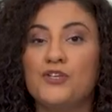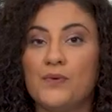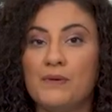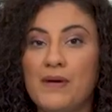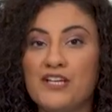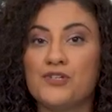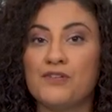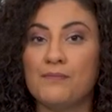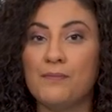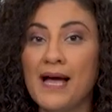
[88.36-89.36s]
You will measure
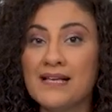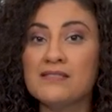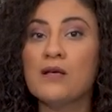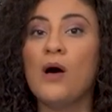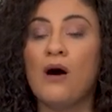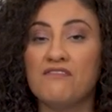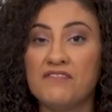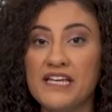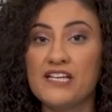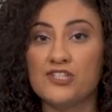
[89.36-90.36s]
the mass of
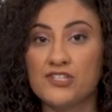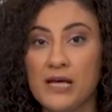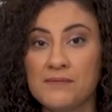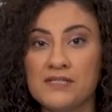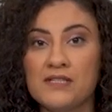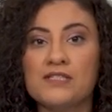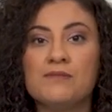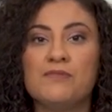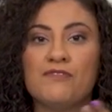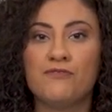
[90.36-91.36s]
each
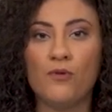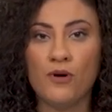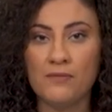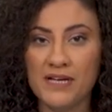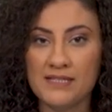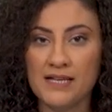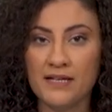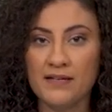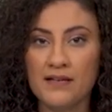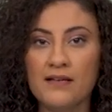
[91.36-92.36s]
substance before
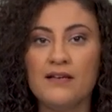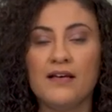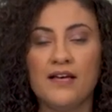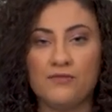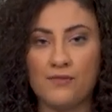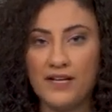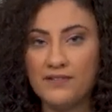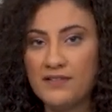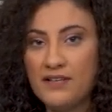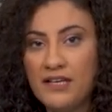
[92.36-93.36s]
mixing and
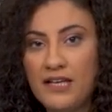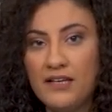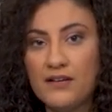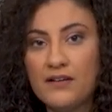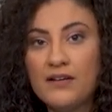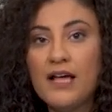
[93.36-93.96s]
write it in here,